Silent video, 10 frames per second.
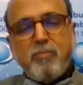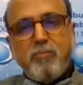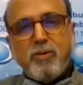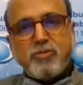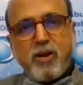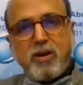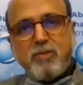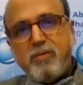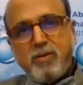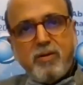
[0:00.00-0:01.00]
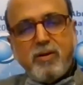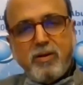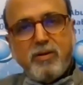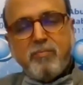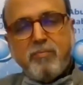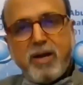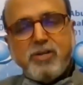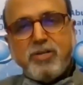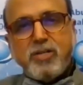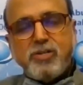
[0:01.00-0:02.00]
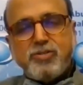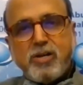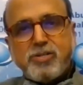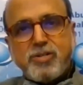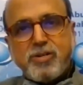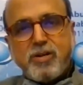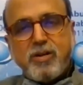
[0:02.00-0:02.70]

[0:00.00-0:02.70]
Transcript: We started managing the disaster.